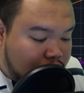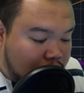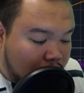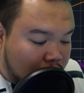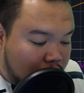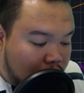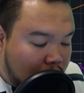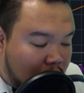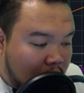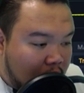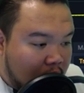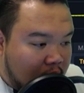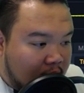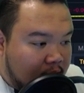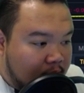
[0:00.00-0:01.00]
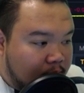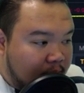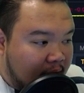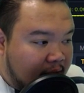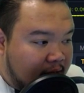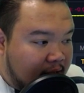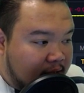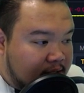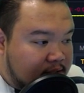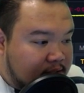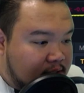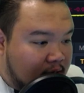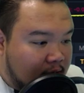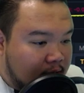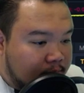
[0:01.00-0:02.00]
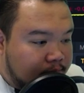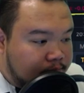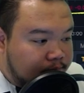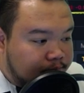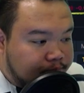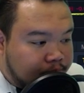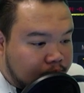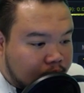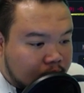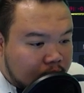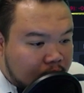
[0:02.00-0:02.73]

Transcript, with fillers: Let me just show you in Binance. Um,